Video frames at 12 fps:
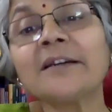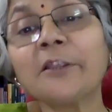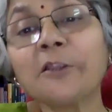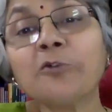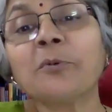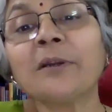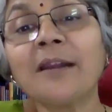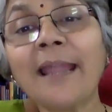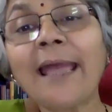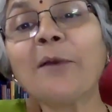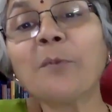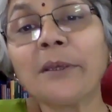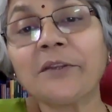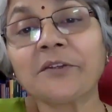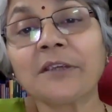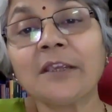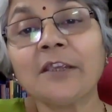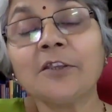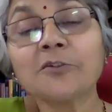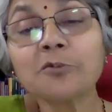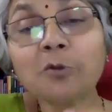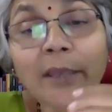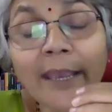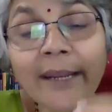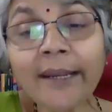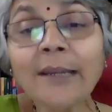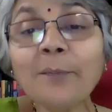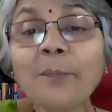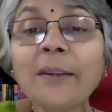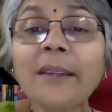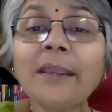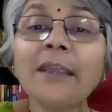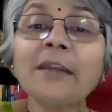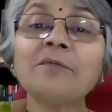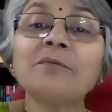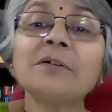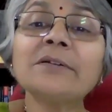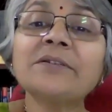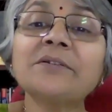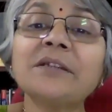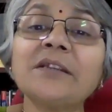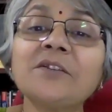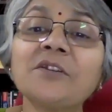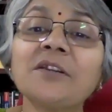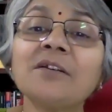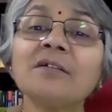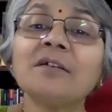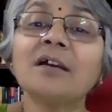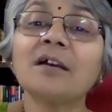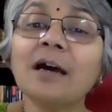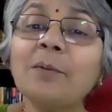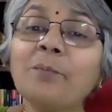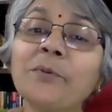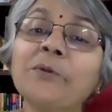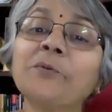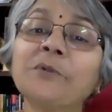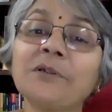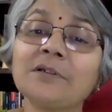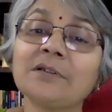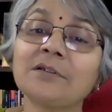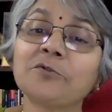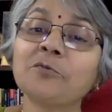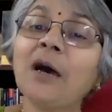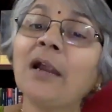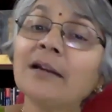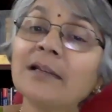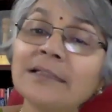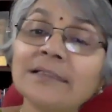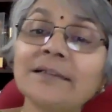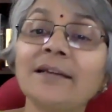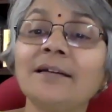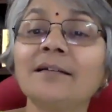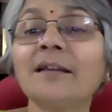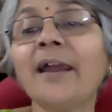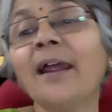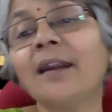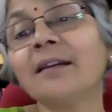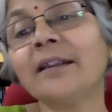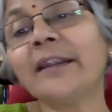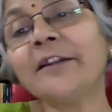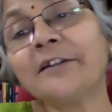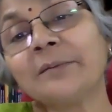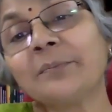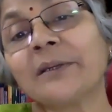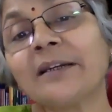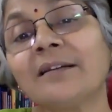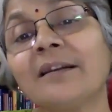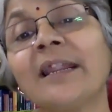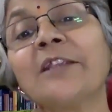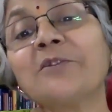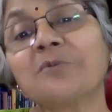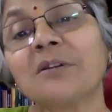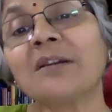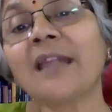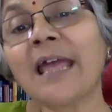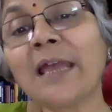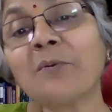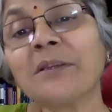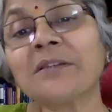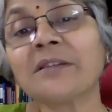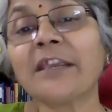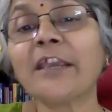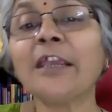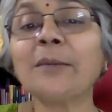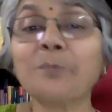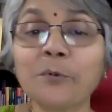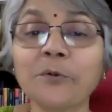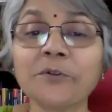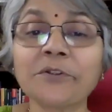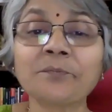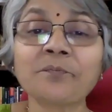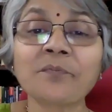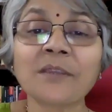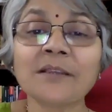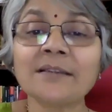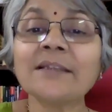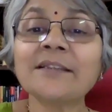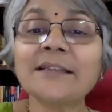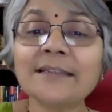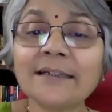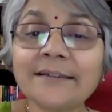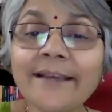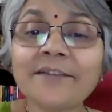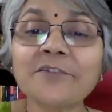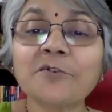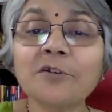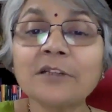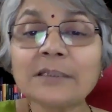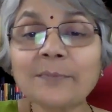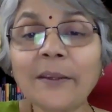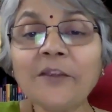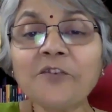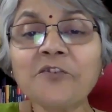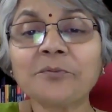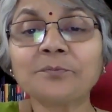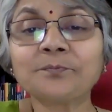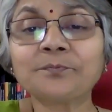and human language. So NLP involves teaching computers to understand and interpret natural language inputs, such as the text or a speech.